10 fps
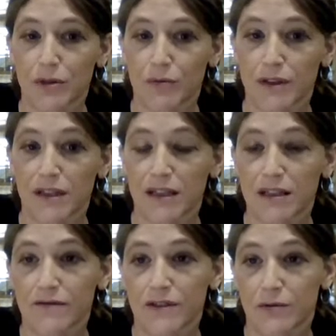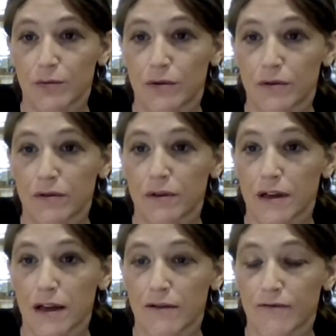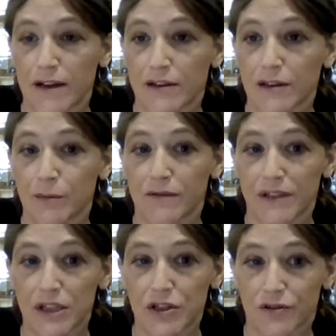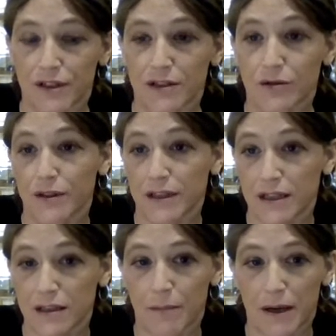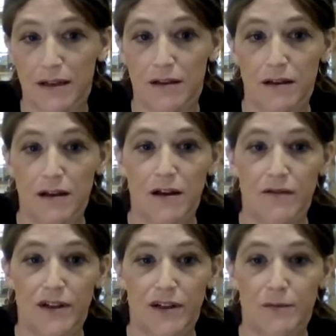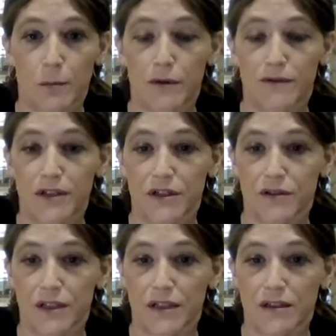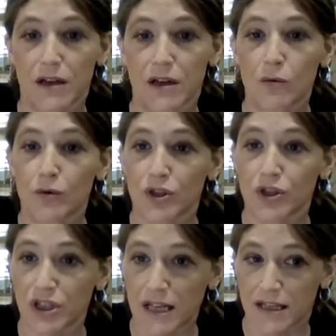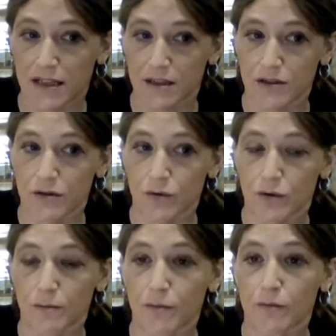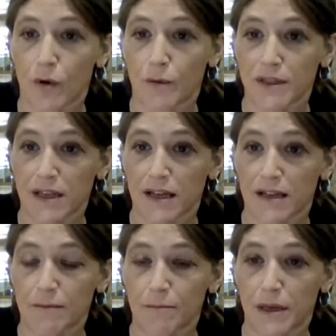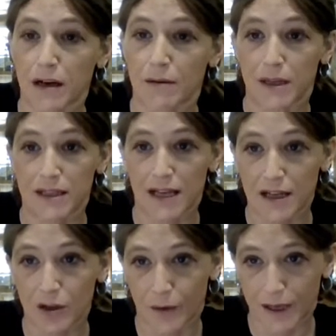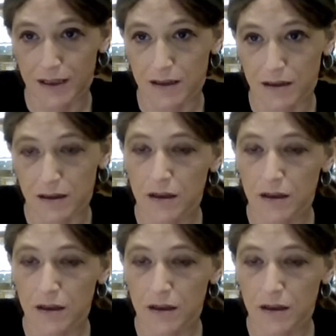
between the individual variable of interest or the independent variable of interest will change, or what we say become attenuated.